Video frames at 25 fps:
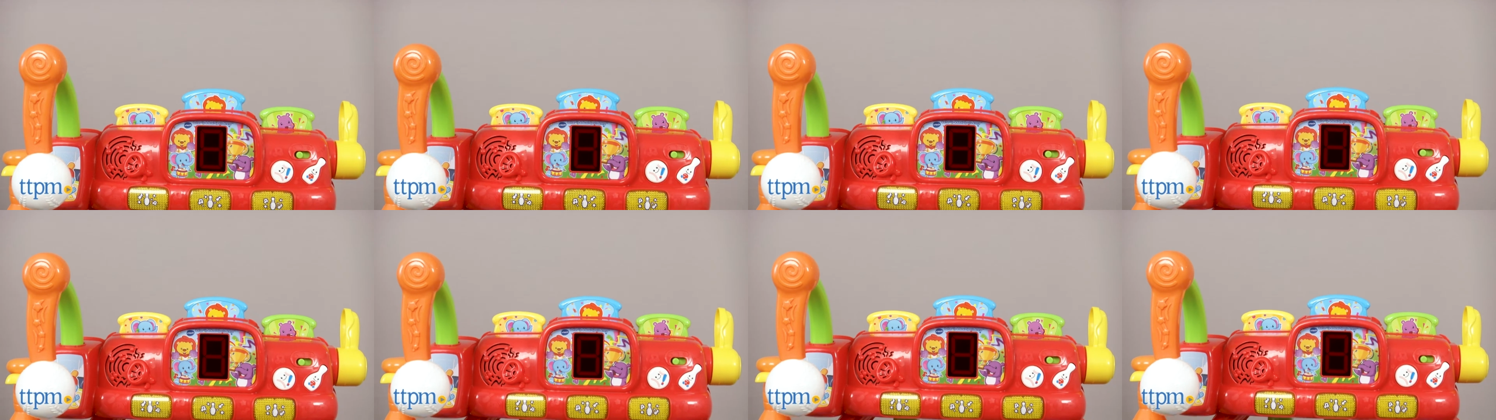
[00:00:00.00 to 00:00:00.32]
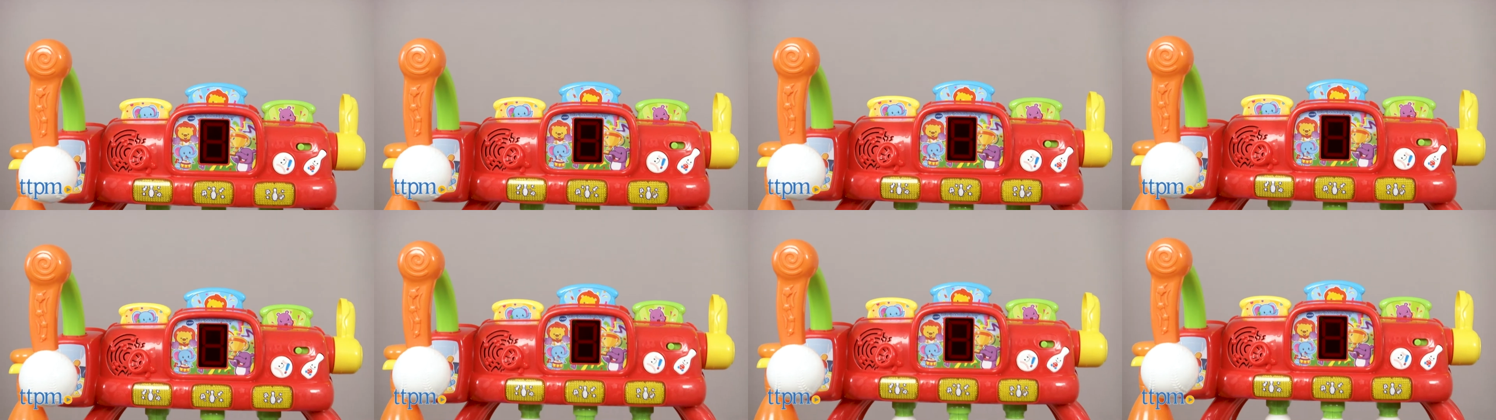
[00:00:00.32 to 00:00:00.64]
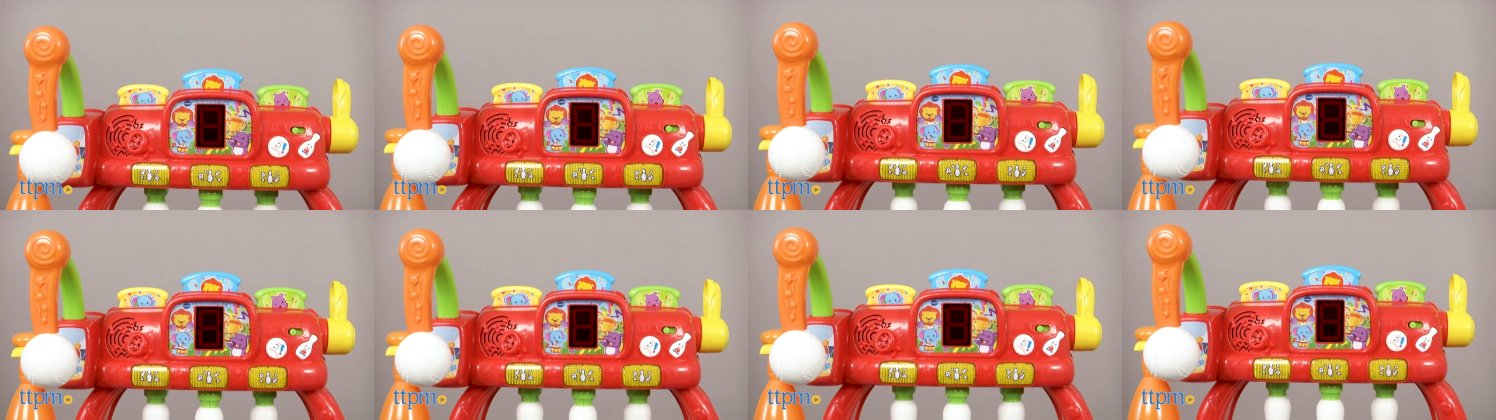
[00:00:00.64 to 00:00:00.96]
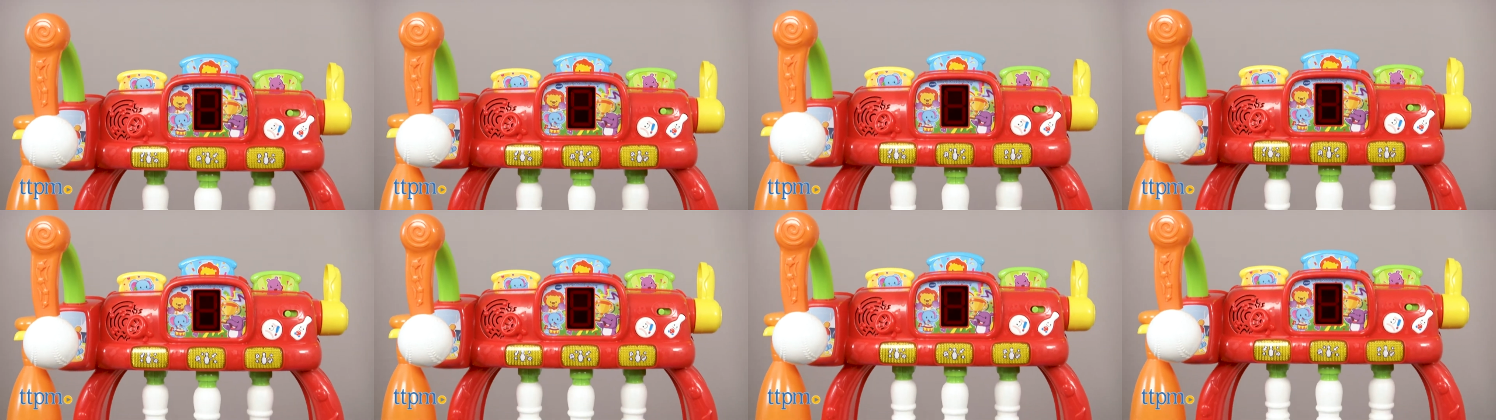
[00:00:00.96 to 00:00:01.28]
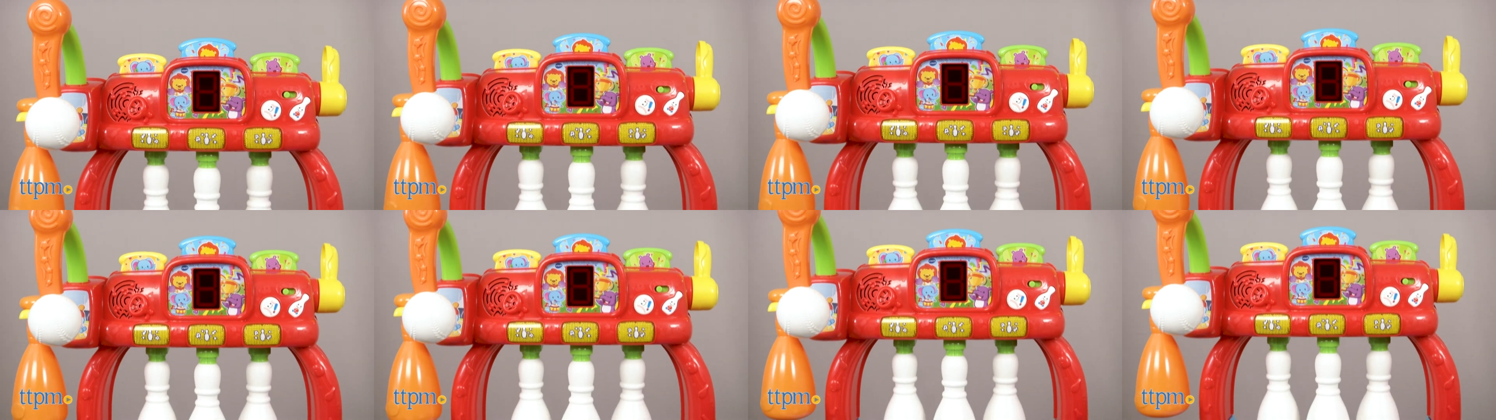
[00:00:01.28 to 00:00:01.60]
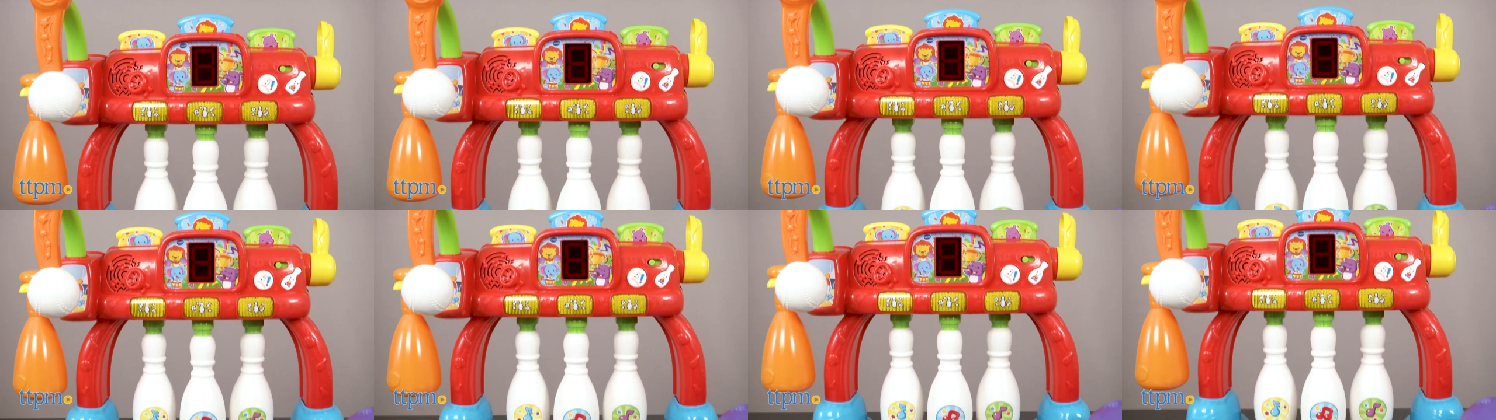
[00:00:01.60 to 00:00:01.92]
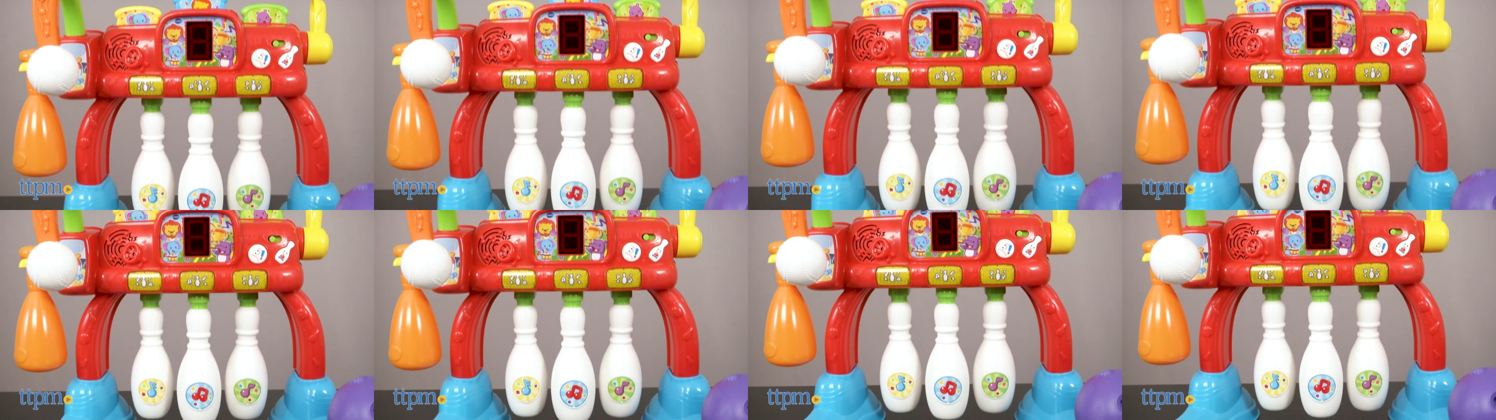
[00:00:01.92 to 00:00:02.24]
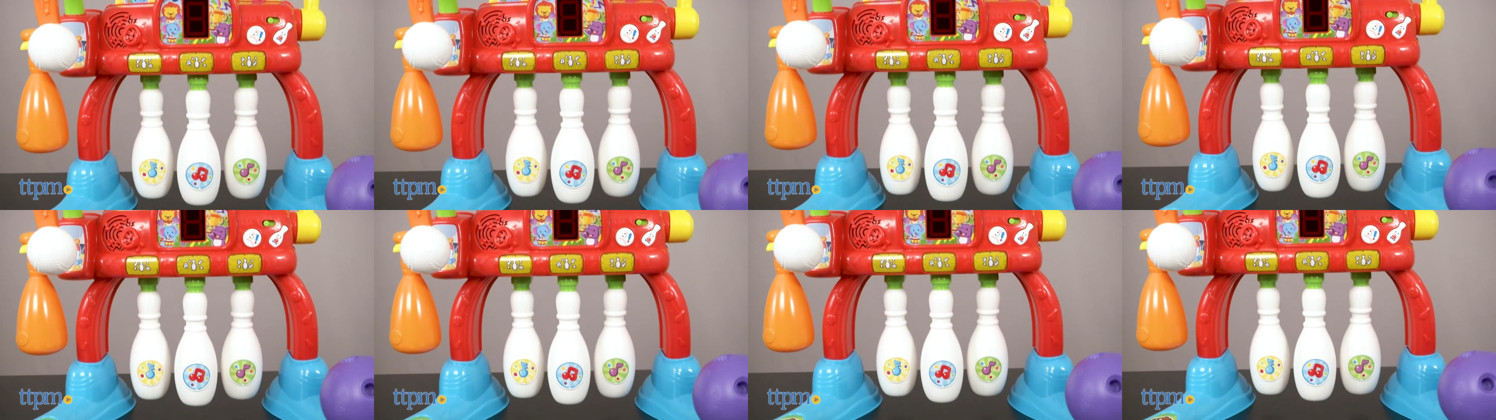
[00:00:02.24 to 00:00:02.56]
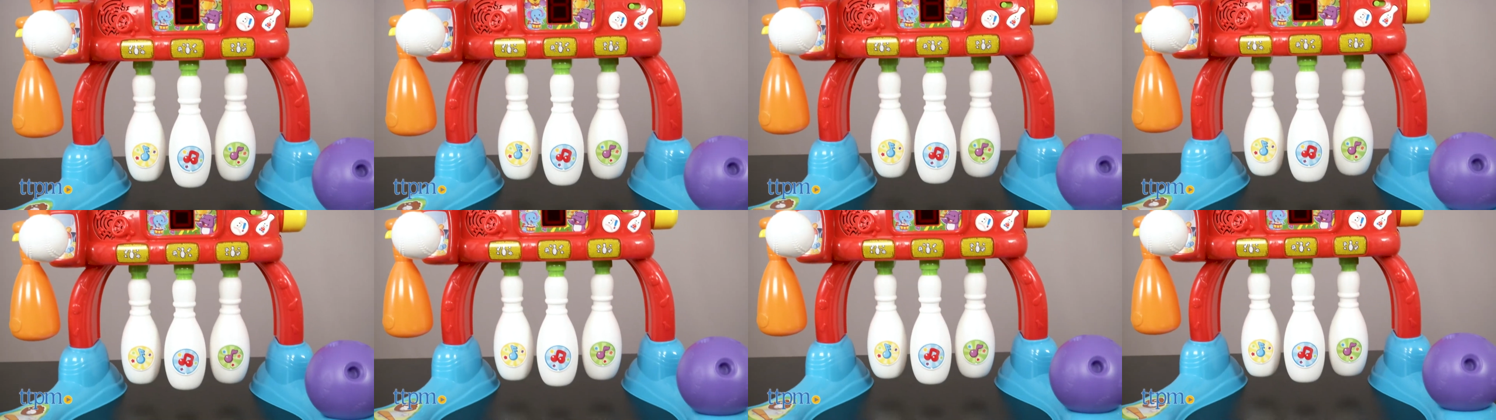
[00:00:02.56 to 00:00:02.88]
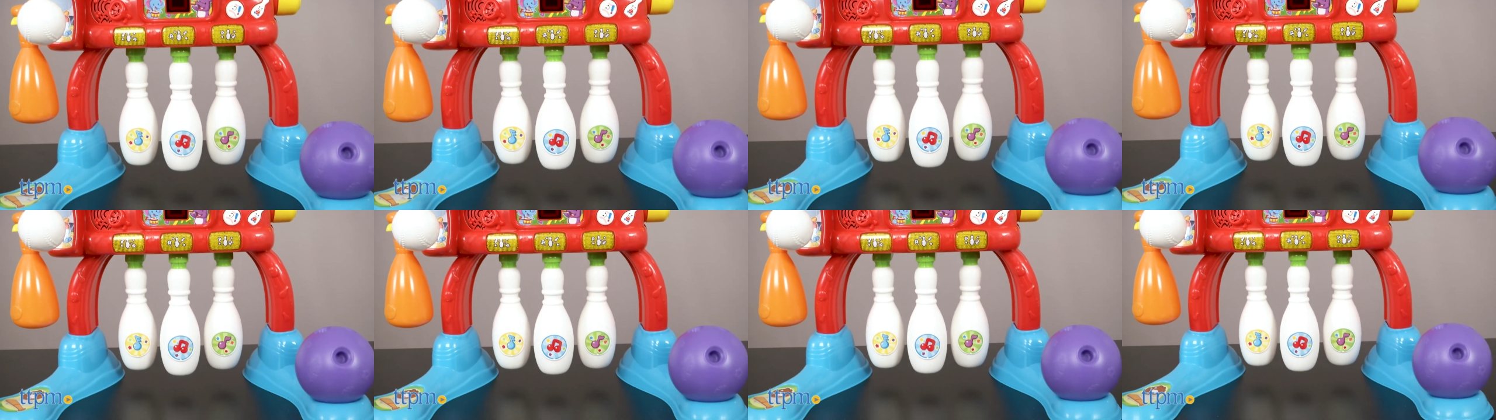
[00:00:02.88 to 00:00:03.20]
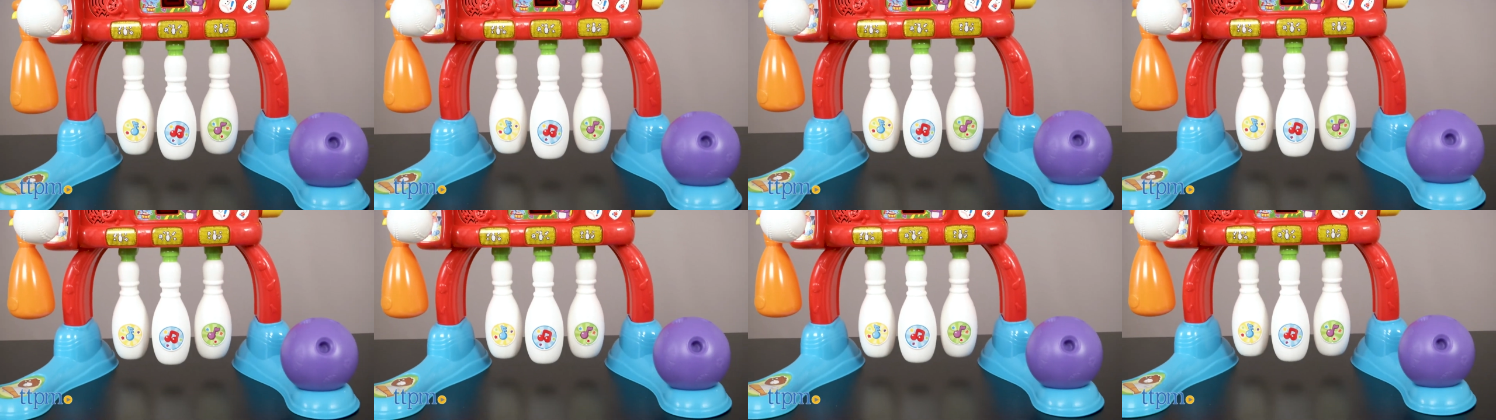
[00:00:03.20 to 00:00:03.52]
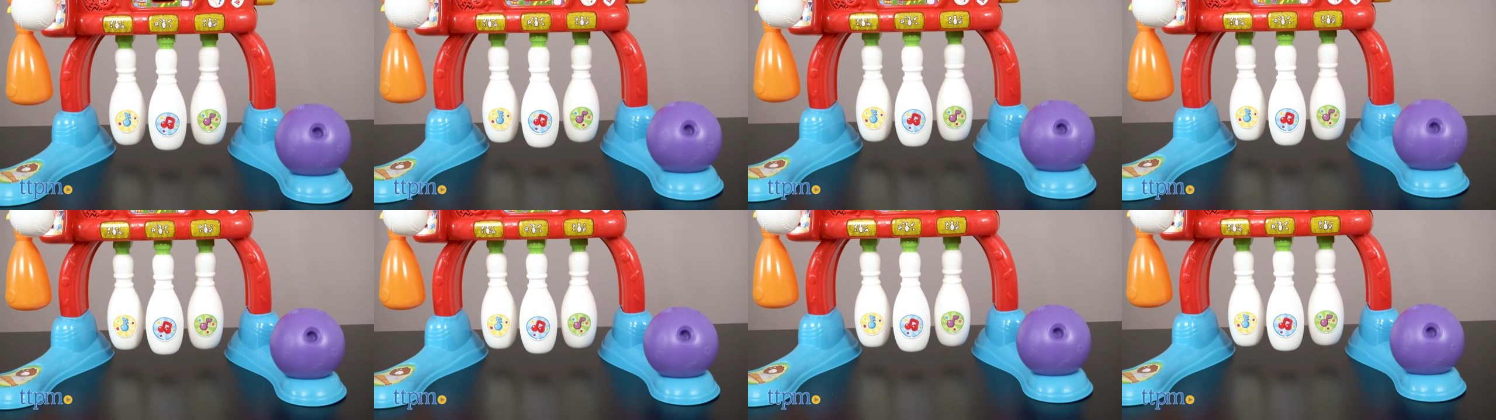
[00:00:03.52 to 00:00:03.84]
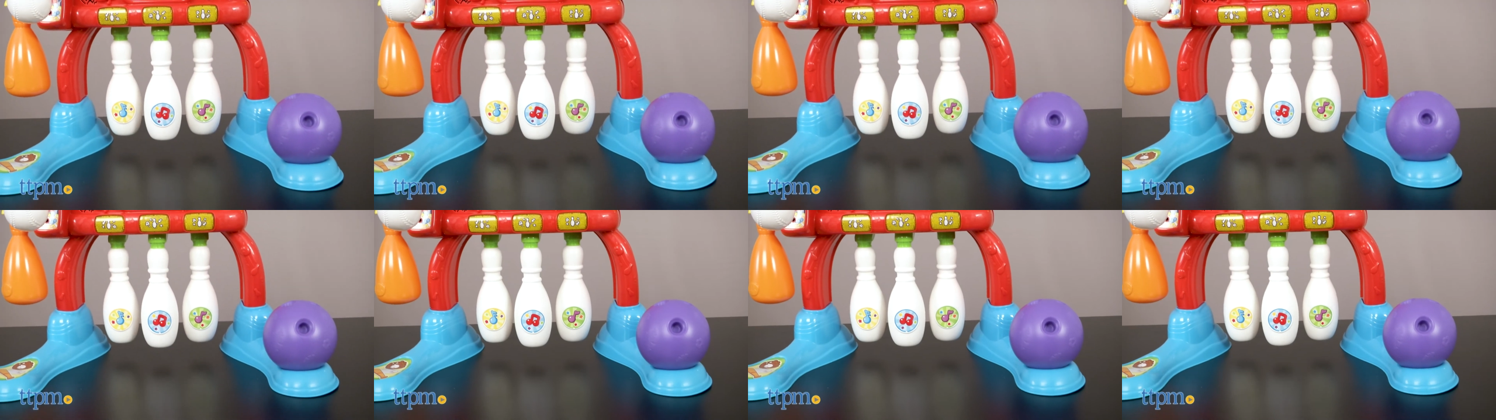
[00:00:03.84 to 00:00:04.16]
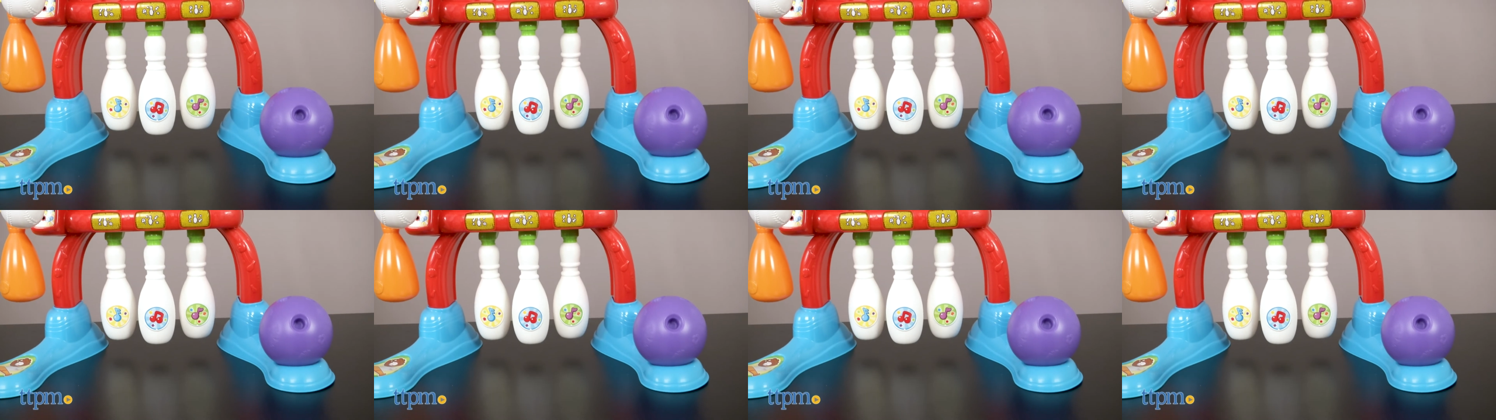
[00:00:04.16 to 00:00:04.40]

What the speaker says: Nobody's mouth can be seen.